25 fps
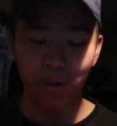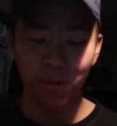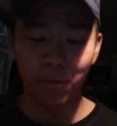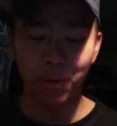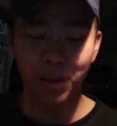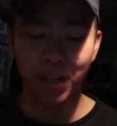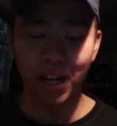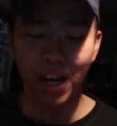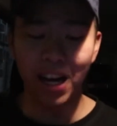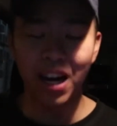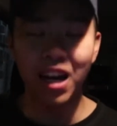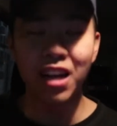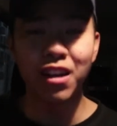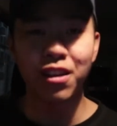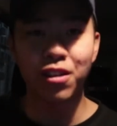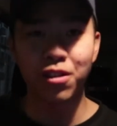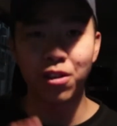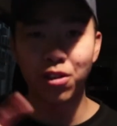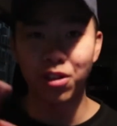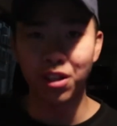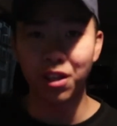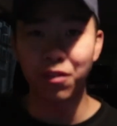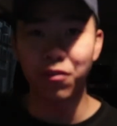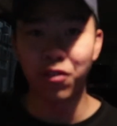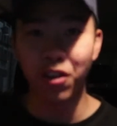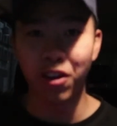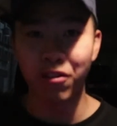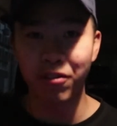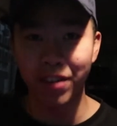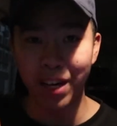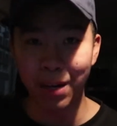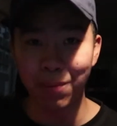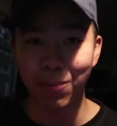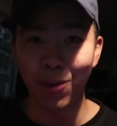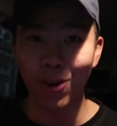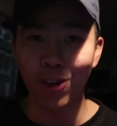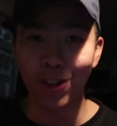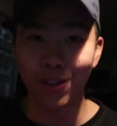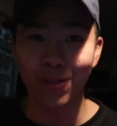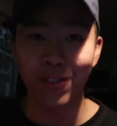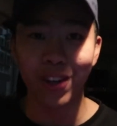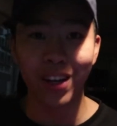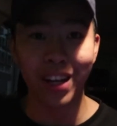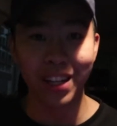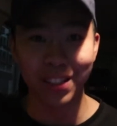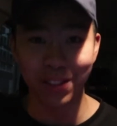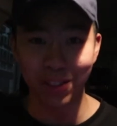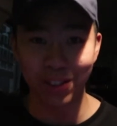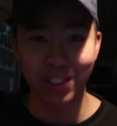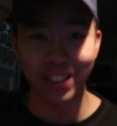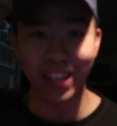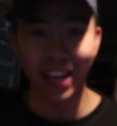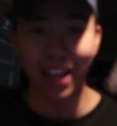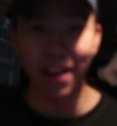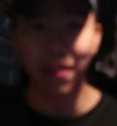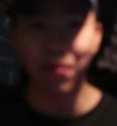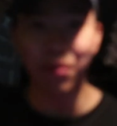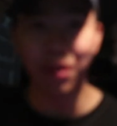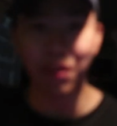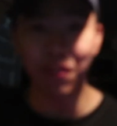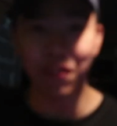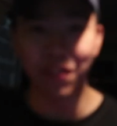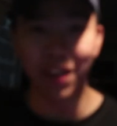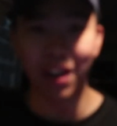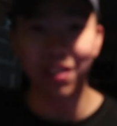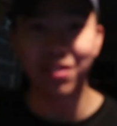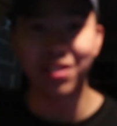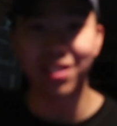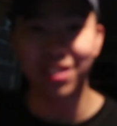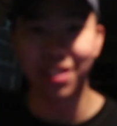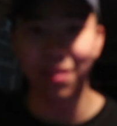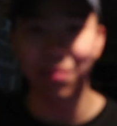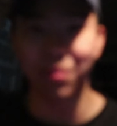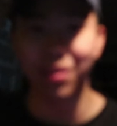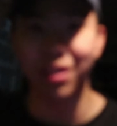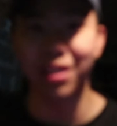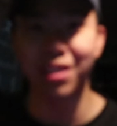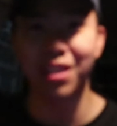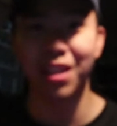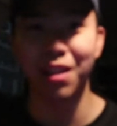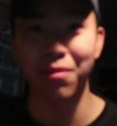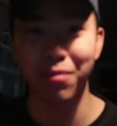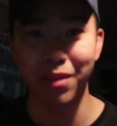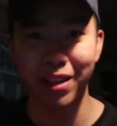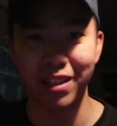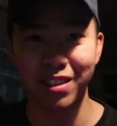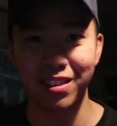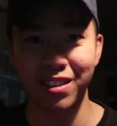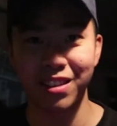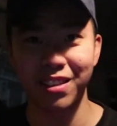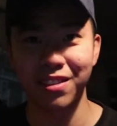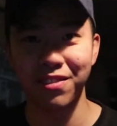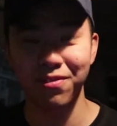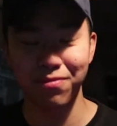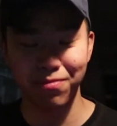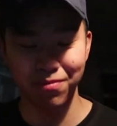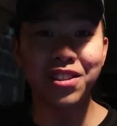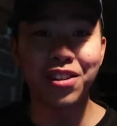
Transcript: we are looking for a rare Pokemon and today we found something amazing.